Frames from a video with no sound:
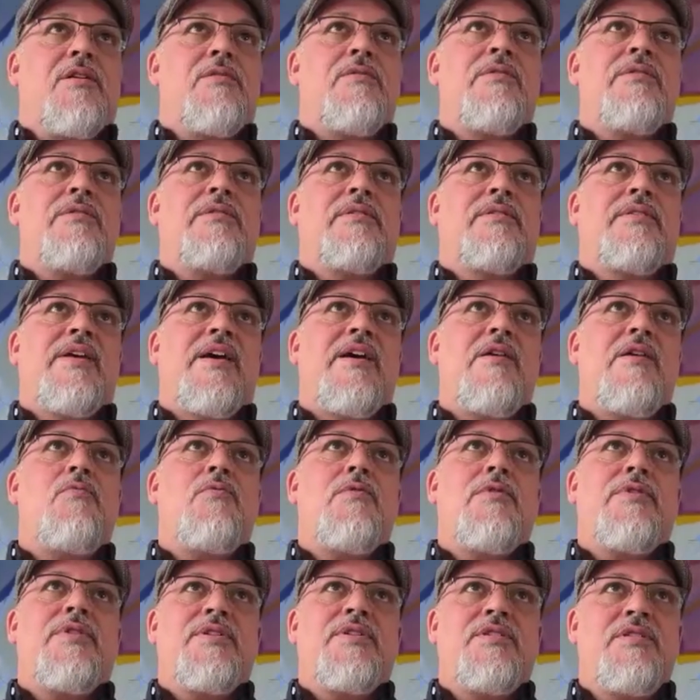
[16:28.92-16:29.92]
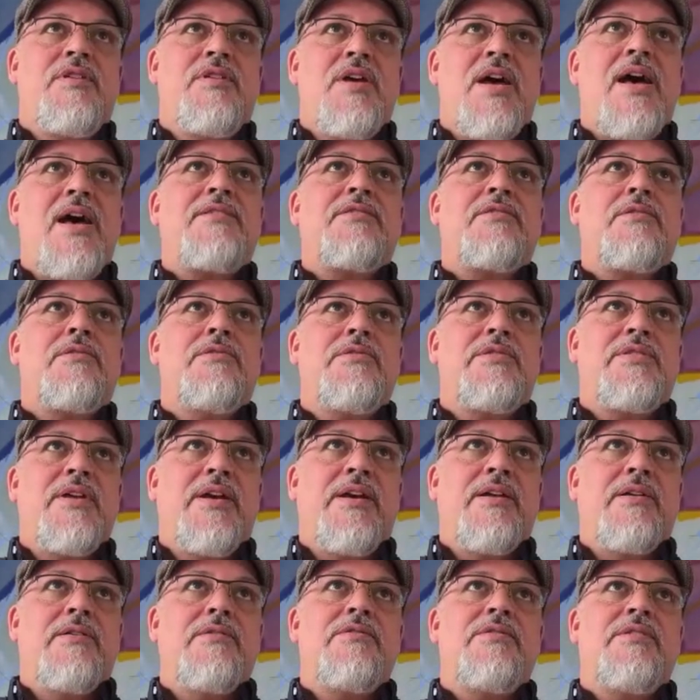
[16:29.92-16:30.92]
so they were the Jazz
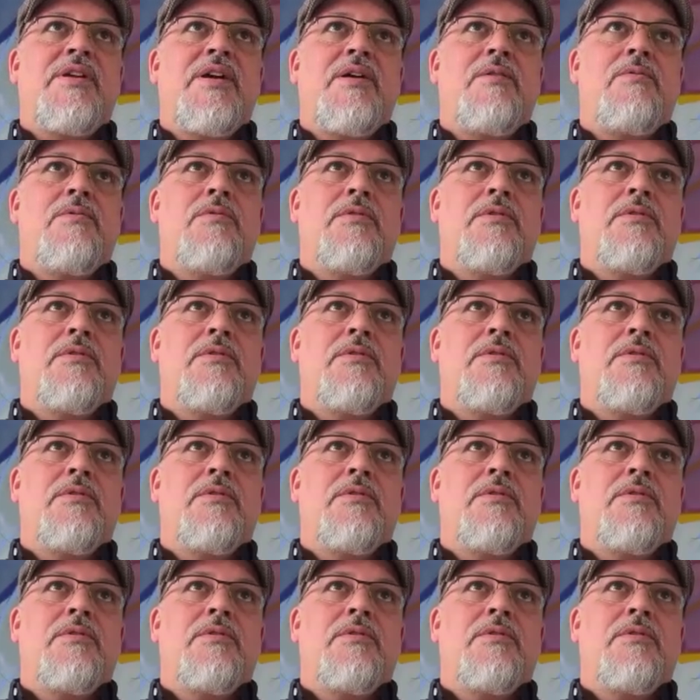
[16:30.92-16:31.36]
Crusaders. They